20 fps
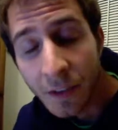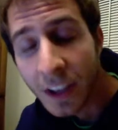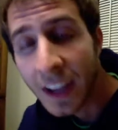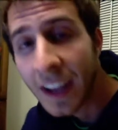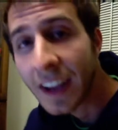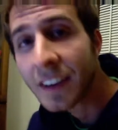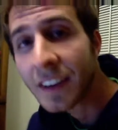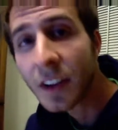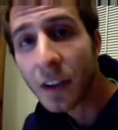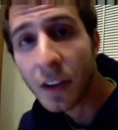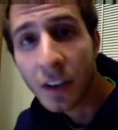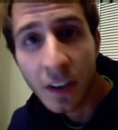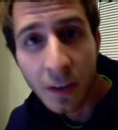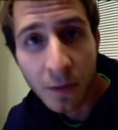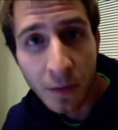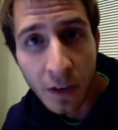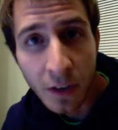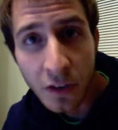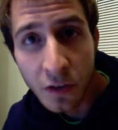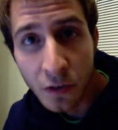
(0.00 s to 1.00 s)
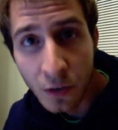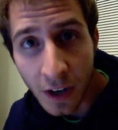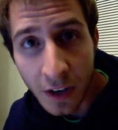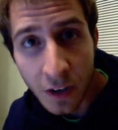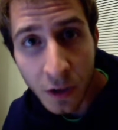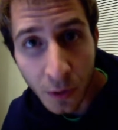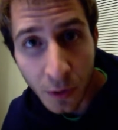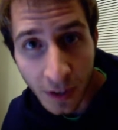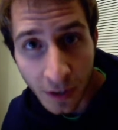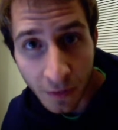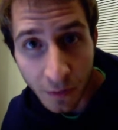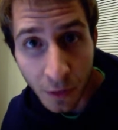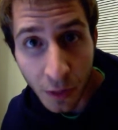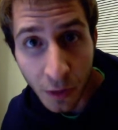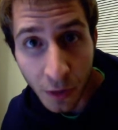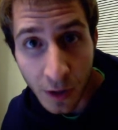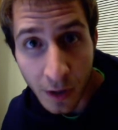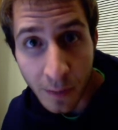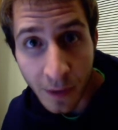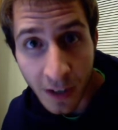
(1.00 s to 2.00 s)
If you can't tell the difference, try doing it for
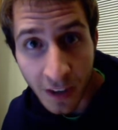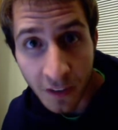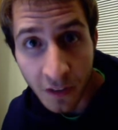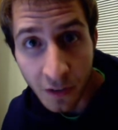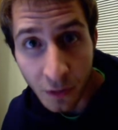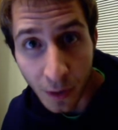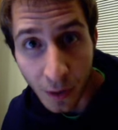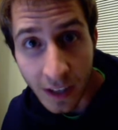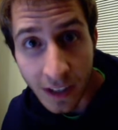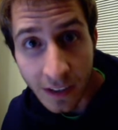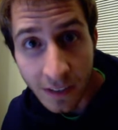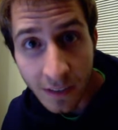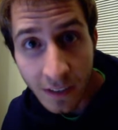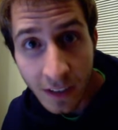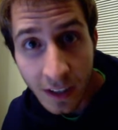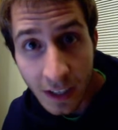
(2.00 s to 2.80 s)
30 minutes straight.